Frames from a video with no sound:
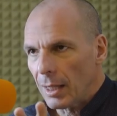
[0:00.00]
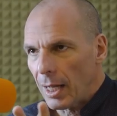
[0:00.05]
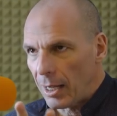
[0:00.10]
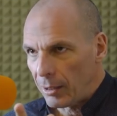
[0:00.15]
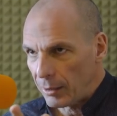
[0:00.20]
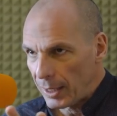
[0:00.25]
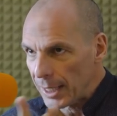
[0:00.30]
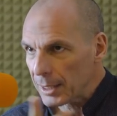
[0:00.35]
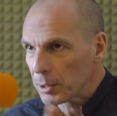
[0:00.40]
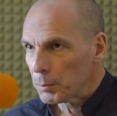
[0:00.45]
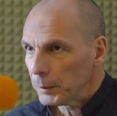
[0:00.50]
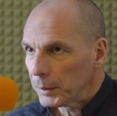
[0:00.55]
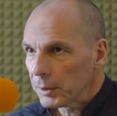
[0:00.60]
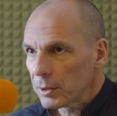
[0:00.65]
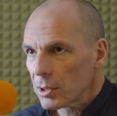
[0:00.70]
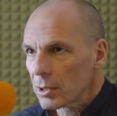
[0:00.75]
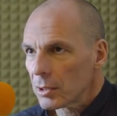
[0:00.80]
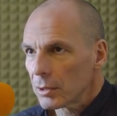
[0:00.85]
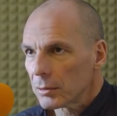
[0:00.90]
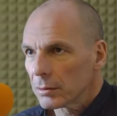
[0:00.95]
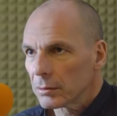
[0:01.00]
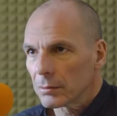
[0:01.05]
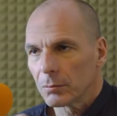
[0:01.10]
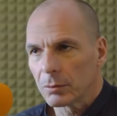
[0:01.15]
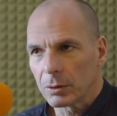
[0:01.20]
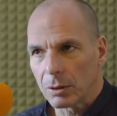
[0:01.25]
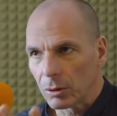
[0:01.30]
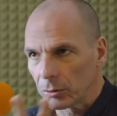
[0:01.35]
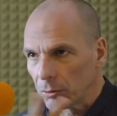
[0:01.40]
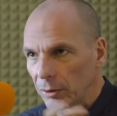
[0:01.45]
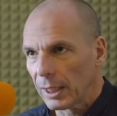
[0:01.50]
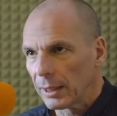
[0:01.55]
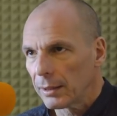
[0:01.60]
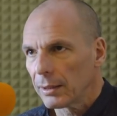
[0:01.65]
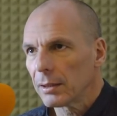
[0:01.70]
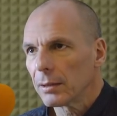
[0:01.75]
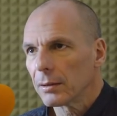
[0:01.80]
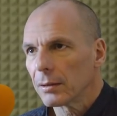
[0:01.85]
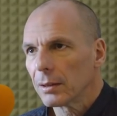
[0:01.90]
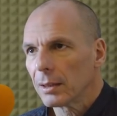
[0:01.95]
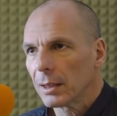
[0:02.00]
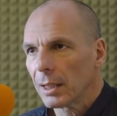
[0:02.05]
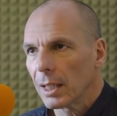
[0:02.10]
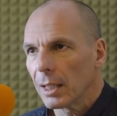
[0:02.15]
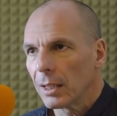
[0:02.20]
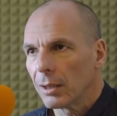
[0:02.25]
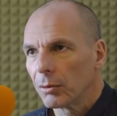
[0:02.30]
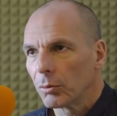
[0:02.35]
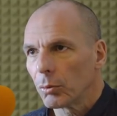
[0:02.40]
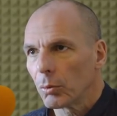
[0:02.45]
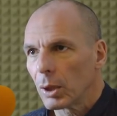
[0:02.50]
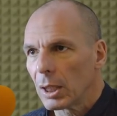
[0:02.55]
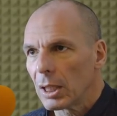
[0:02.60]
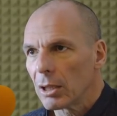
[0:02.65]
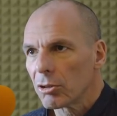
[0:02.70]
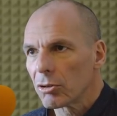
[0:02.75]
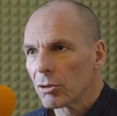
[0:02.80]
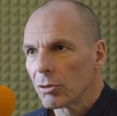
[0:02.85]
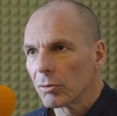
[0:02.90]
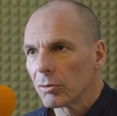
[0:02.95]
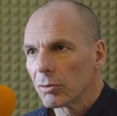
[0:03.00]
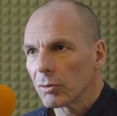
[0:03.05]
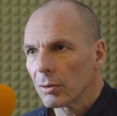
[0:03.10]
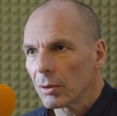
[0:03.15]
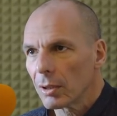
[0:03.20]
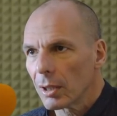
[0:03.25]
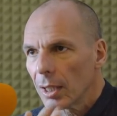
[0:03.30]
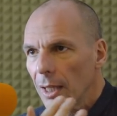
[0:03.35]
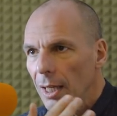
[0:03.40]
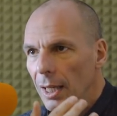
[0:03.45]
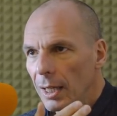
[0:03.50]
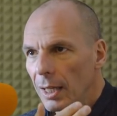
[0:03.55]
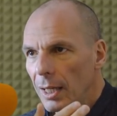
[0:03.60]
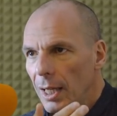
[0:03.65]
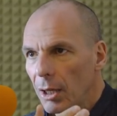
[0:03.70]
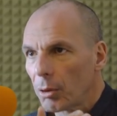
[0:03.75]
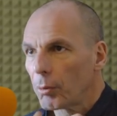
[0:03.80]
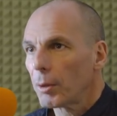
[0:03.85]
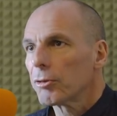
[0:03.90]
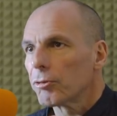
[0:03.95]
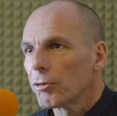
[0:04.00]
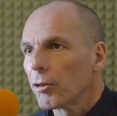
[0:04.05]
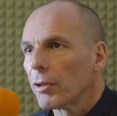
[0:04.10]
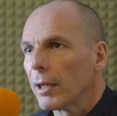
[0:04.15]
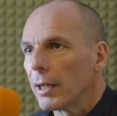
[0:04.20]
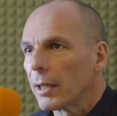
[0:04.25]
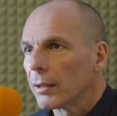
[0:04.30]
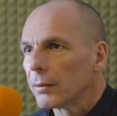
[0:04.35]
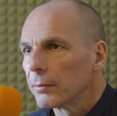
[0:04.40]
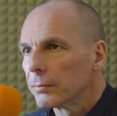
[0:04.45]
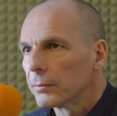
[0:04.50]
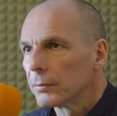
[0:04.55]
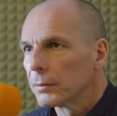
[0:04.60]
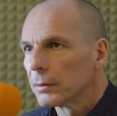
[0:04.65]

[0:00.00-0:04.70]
Our experts, we got together and we issued a questionnaire.